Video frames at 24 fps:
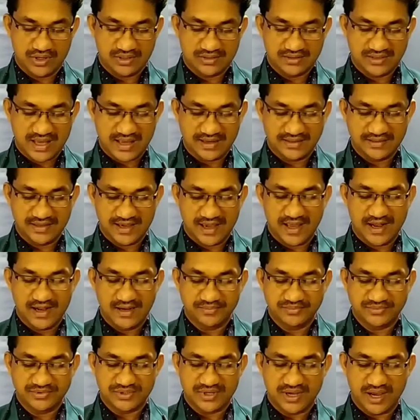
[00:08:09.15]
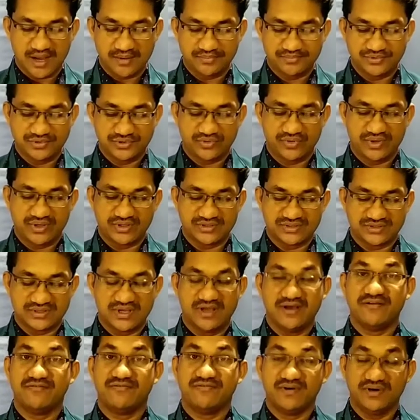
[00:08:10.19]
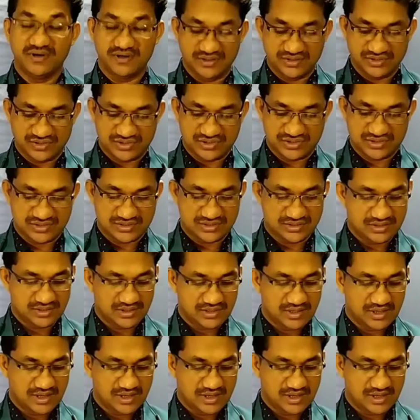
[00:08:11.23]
that helped up to his first,